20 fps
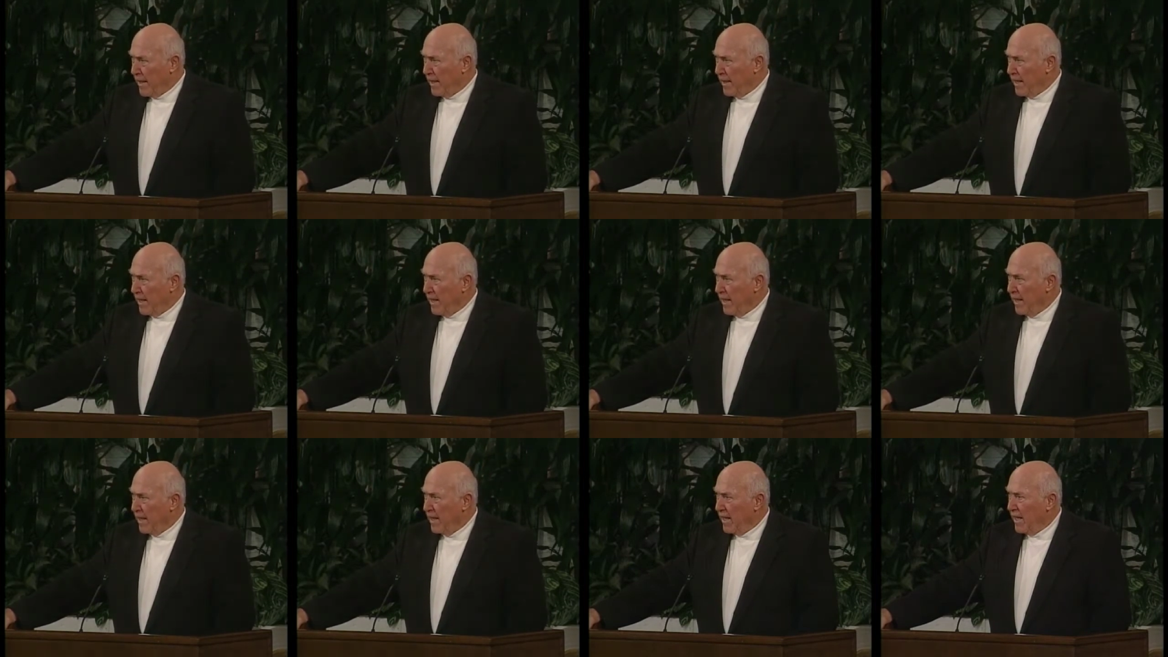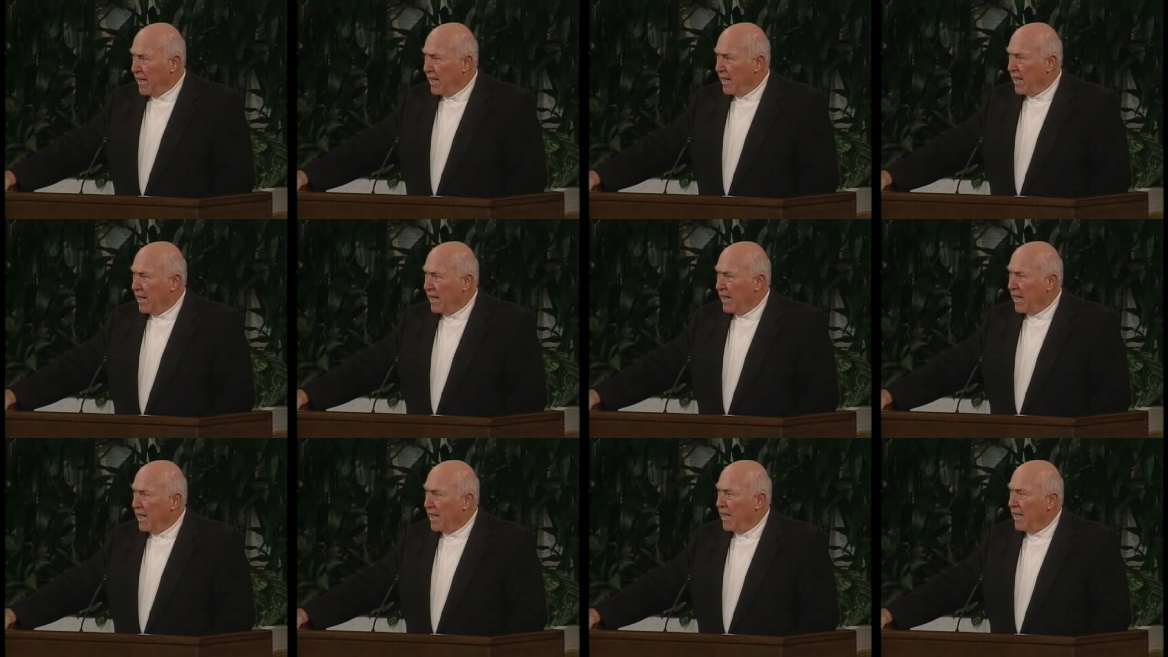
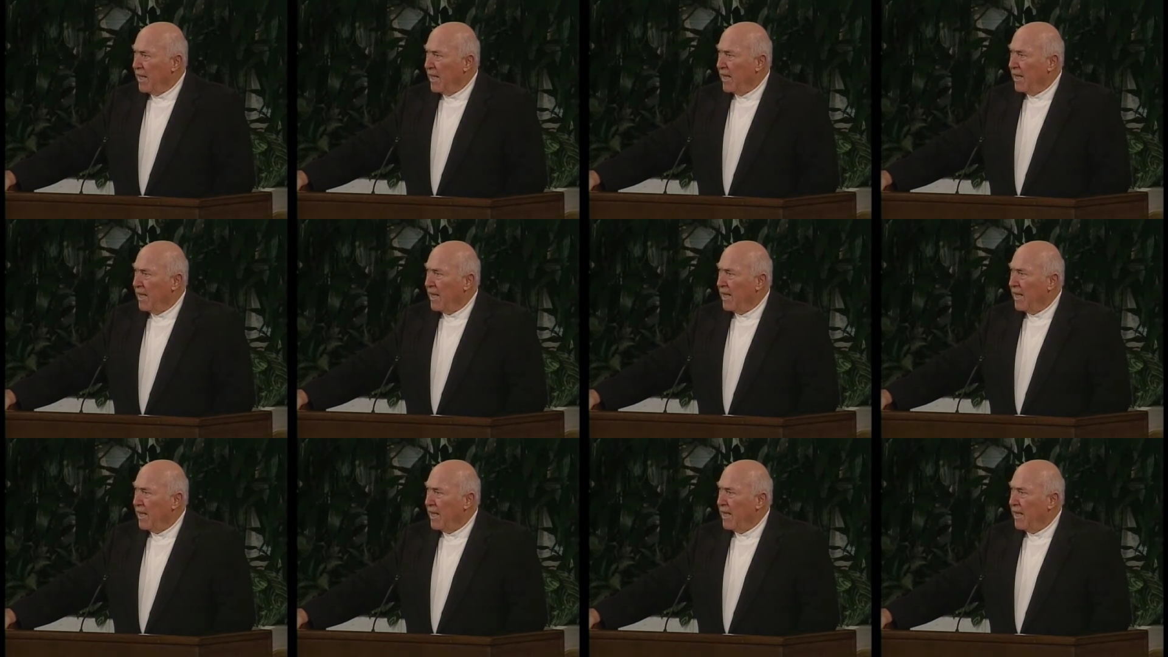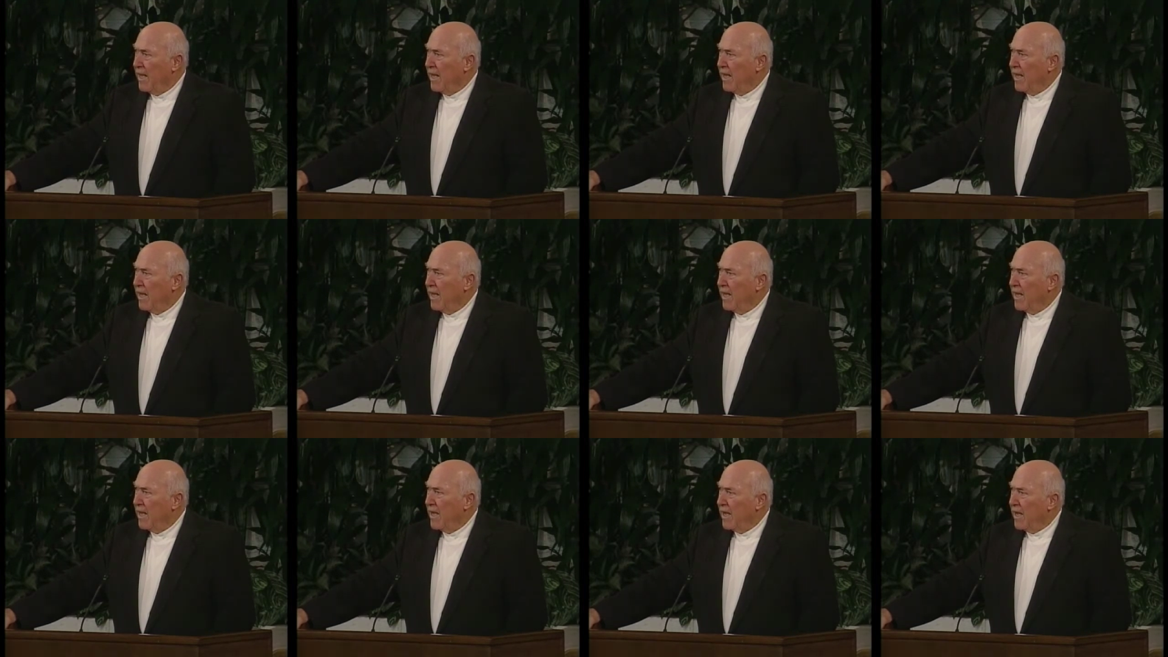
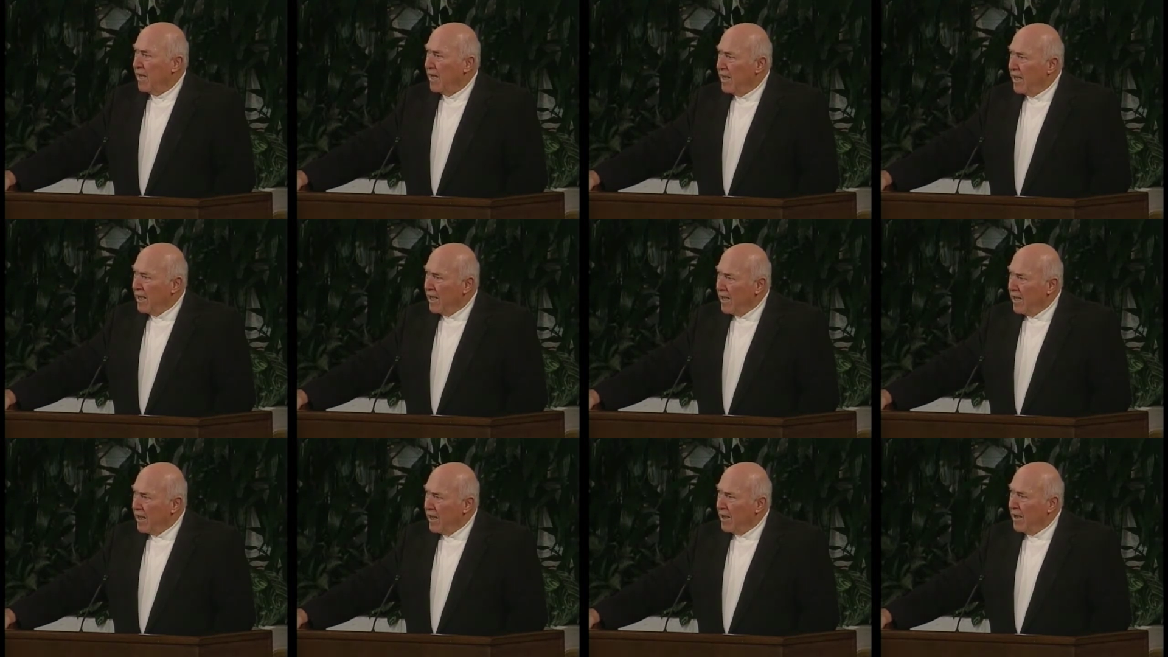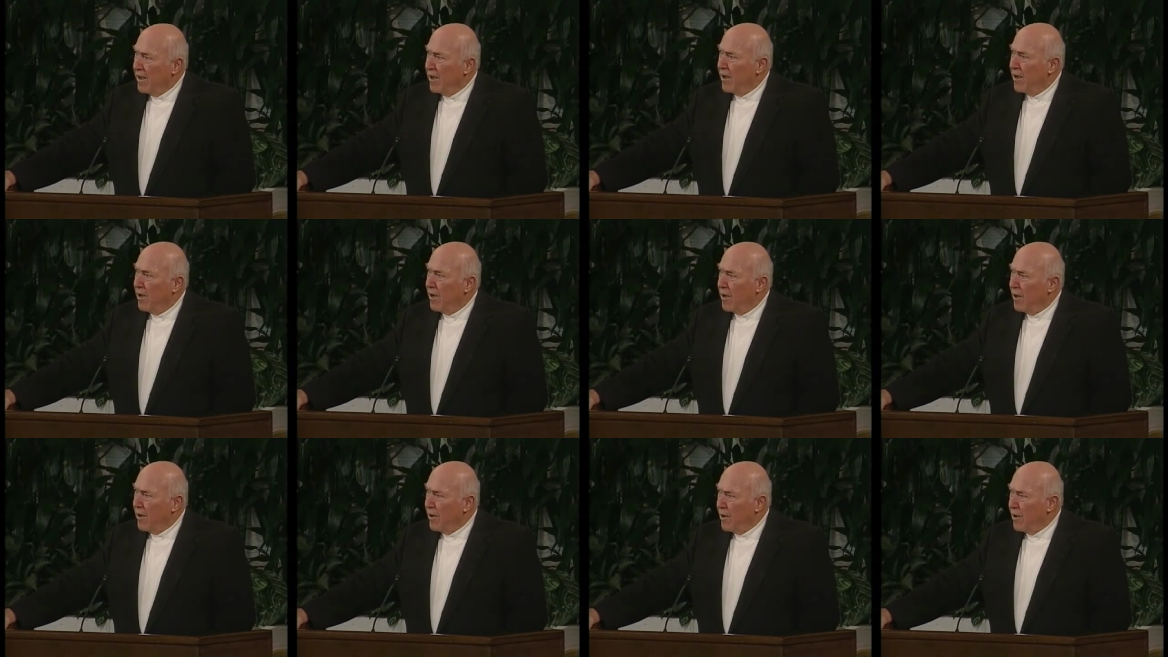
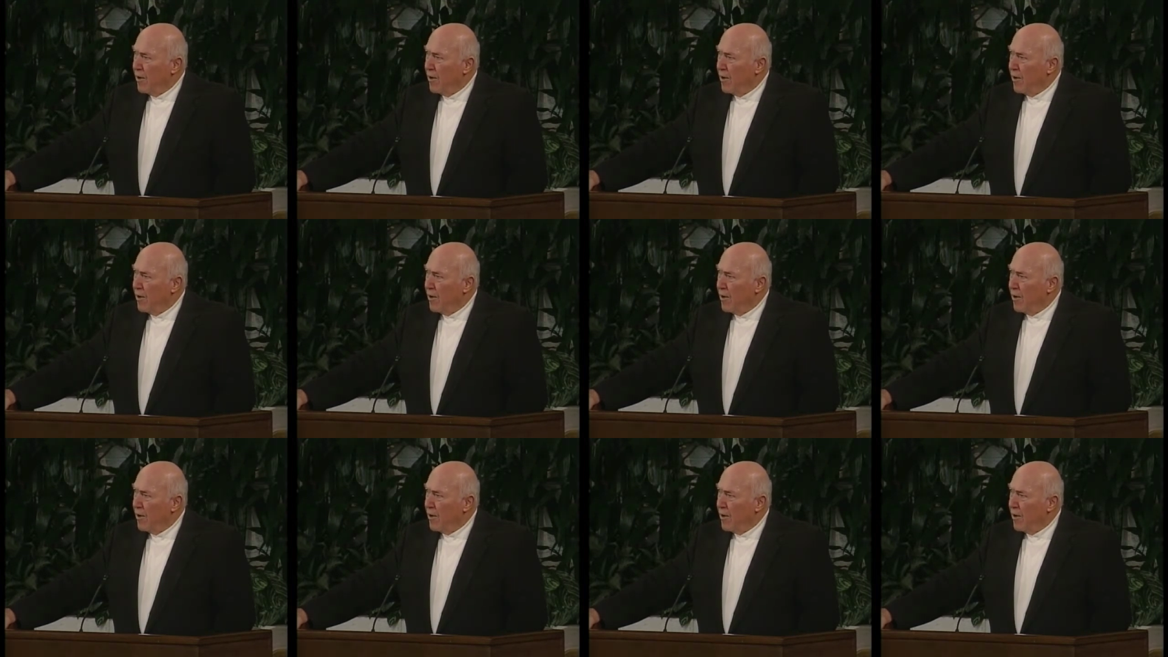No one is speaking in this clip.